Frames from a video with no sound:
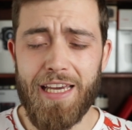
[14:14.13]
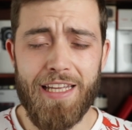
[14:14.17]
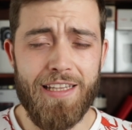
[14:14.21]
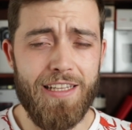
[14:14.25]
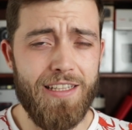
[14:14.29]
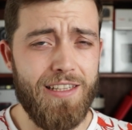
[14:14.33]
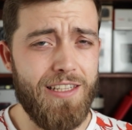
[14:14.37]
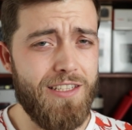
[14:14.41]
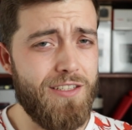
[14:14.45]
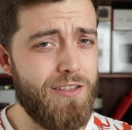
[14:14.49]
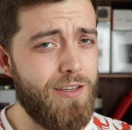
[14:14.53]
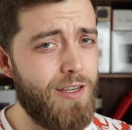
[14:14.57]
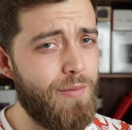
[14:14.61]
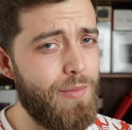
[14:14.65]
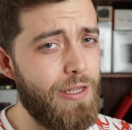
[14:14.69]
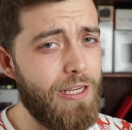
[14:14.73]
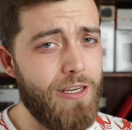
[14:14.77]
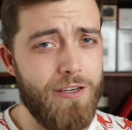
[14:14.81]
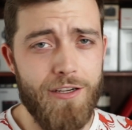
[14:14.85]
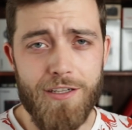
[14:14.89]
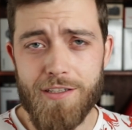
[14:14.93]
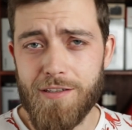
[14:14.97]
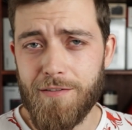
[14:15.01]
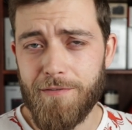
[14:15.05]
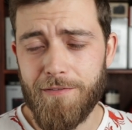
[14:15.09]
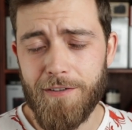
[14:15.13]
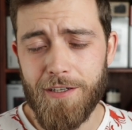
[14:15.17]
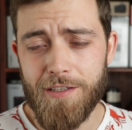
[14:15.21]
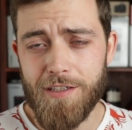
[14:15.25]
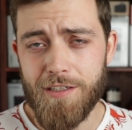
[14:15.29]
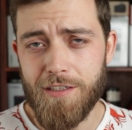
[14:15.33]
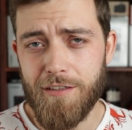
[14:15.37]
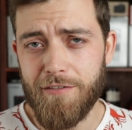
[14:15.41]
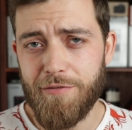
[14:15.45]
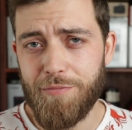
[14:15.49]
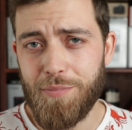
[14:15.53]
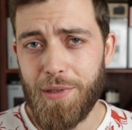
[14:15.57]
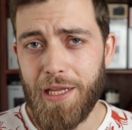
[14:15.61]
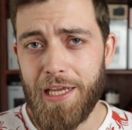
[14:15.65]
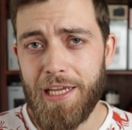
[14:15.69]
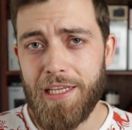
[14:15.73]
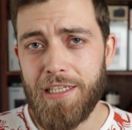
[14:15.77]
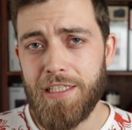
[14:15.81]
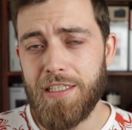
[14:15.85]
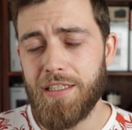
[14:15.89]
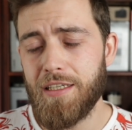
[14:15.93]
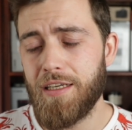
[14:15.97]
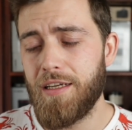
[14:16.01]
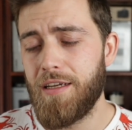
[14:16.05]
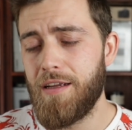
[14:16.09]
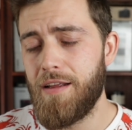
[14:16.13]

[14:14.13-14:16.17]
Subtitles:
And then there's going to be lots of fun stuff planned